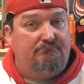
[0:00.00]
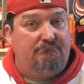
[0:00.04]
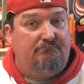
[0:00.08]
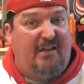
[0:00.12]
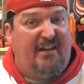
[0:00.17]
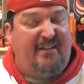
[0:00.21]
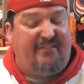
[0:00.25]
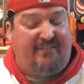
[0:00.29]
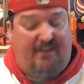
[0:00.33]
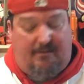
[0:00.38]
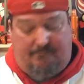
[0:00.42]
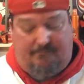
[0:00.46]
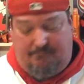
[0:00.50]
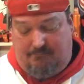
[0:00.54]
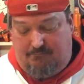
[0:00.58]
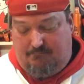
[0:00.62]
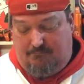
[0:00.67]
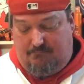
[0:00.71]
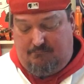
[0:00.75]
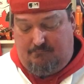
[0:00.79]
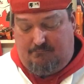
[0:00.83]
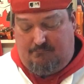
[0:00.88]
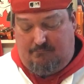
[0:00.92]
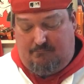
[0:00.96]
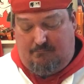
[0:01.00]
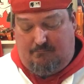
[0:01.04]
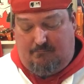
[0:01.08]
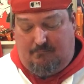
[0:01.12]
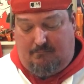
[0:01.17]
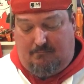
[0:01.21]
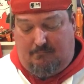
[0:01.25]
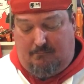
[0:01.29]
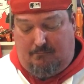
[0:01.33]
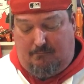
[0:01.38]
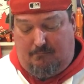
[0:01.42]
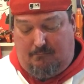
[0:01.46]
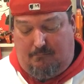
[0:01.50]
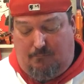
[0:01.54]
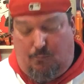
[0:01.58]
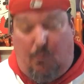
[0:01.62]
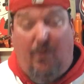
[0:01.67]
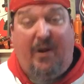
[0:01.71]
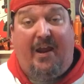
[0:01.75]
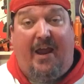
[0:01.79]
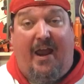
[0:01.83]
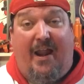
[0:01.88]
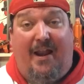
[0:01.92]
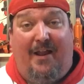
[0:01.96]
Like I said,
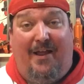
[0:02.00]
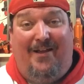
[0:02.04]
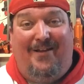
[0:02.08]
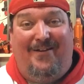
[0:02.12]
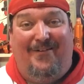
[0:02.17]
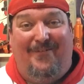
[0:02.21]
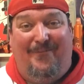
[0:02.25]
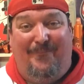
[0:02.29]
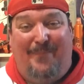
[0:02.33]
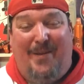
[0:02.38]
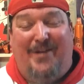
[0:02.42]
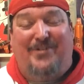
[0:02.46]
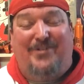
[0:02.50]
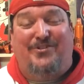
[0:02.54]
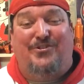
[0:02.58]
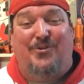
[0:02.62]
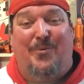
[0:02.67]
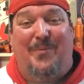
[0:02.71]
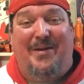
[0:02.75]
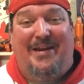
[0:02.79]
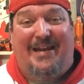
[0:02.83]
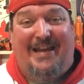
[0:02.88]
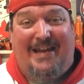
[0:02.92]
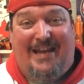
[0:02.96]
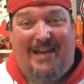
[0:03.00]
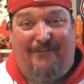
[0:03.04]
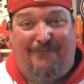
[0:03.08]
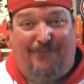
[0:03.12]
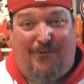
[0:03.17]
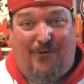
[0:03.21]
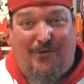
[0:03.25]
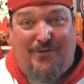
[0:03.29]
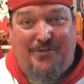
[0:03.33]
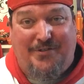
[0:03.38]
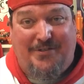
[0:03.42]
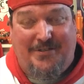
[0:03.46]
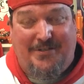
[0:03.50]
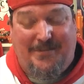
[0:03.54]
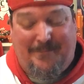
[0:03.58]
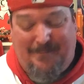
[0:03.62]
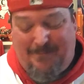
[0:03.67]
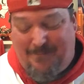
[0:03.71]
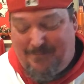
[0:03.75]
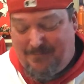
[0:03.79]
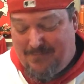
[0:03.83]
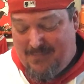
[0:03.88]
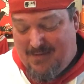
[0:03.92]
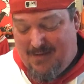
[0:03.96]
we got to make sure we get in first,
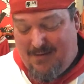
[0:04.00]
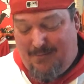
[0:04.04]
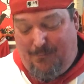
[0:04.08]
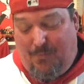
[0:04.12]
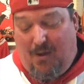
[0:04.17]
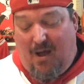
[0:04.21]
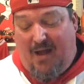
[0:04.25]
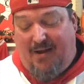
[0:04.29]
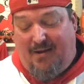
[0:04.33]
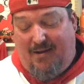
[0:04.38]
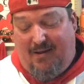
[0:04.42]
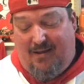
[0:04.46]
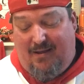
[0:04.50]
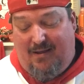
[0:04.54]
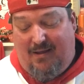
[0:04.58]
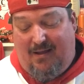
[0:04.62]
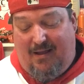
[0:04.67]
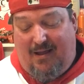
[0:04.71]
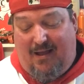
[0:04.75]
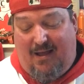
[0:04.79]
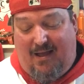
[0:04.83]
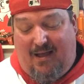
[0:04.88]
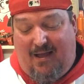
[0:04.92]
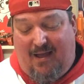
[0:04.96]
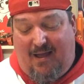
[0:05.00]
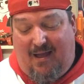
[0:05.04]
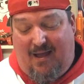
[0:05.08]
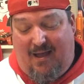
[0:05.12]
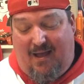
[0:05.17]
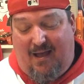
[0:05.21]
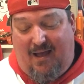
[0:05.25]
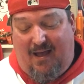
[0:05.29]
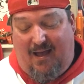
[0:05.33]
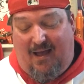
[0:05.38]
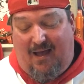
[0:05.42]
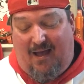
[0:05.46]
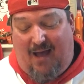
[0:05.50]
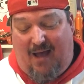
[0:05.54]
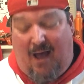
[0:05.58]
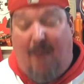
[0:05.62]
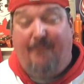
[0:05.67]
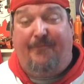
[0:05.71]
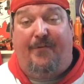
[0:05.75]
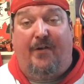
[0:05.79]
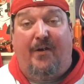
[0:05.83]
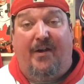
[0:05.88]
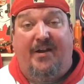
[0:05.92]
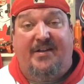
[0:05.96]
but
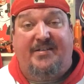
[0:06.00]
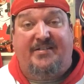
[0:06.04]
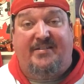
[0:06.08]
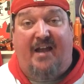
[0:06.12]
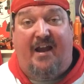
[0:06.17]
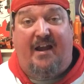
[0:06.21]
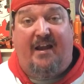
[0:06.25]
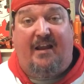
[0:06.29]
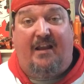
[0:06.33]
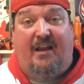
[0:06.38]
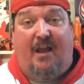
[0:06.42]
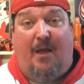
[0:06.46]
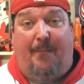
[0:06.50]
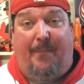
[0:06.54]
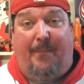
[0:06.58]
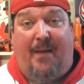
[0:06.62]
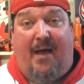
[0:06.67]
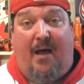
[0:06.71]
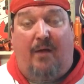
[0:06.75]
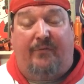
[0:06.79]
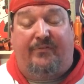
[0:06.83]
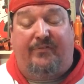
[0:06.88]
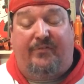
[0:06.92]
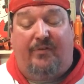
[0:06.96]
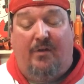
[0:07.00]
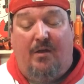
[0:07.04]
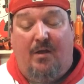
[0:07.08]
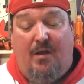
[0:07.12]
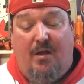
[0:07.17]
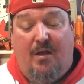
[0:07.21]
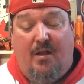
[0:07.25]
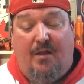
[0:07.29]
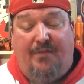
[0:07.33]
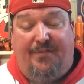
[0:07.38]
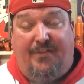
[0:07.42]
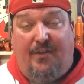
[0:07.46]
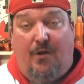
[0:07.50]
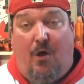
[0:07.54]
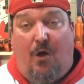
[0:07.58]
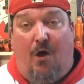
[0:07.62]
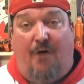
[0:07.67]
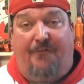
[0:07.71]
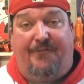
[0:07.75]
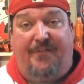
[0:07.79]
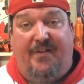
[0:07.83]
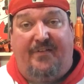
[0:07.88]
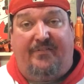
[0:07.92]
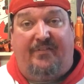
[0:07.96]
I'm very excited about the
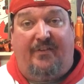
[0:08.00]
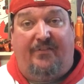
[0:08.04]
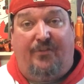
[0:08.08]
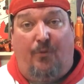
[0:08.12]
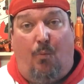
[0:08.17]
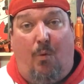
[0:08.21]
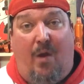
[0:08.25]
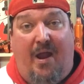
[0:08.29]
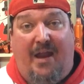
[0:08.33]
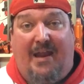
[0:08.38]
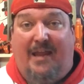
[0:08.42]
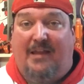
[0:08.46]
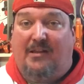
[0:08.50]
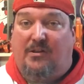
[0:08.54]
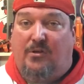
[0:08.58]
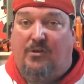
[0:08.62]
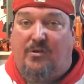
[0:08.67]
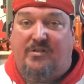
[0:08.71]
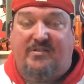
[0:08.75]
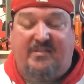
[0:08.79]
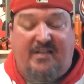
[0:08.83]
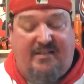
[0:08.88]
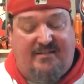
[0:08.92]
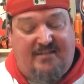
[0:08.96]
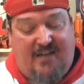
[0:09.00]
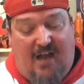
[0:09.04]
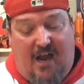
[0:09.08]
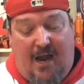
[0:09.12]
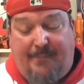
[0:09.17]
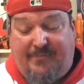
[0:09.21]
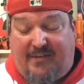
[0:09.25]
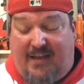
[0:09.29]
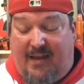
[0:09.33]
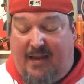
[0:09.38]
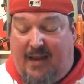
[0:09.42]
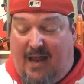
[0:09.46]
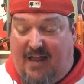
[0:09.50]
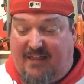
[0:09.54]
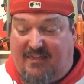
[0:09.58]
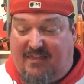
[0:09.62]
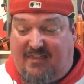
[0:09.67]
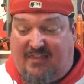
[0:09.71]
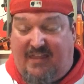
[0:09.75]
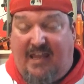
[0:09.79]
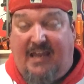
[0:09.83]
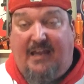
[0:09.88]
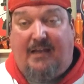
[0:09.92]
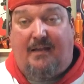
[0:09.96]
offense and the way it looks at times, and I
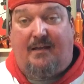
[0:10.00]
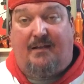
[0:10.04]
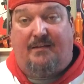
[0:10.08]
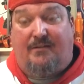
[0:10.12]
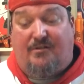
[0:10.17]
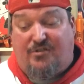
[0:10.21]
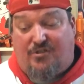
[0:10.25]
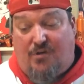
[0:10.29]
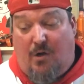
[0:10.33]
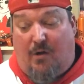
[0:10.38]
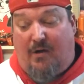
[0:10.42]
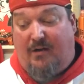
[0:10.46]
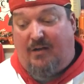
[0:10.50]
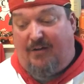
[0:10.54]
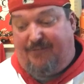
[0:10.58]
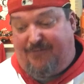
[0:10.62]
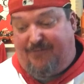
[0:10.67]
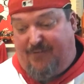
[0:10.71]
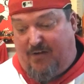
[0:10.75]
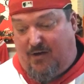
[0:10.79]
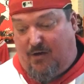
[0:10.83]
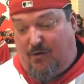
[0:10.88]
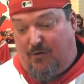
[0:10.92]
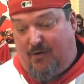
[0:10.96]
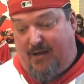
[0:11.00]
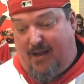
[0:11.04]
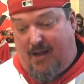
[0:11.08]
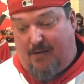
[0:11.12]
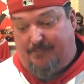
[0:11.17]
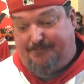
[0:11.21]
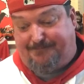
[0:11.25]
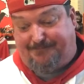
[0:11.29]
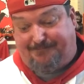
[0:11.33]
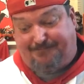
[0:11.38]
think they're starting to figure it out.